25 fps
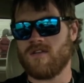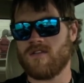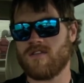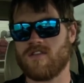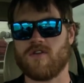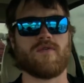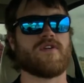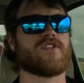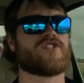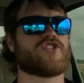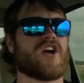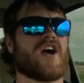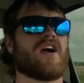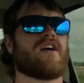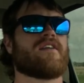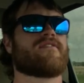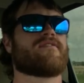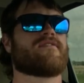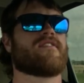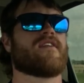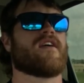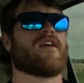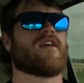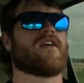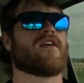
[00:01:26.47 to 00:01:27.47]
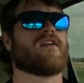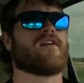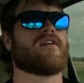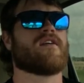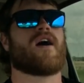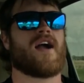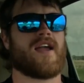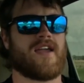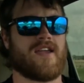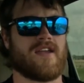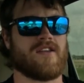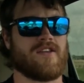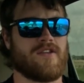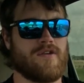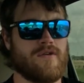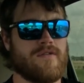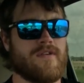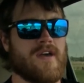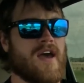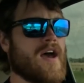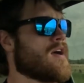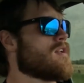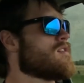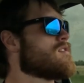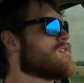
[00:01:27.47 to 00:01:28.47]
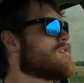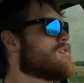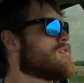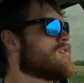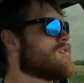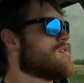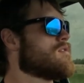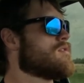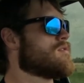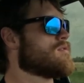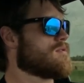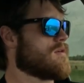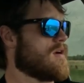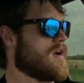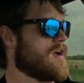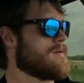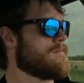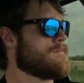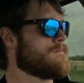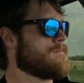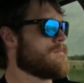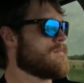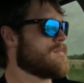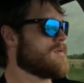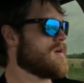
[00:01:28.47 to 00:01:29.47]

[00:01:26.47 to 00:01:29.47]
To which I say, I can do that, right?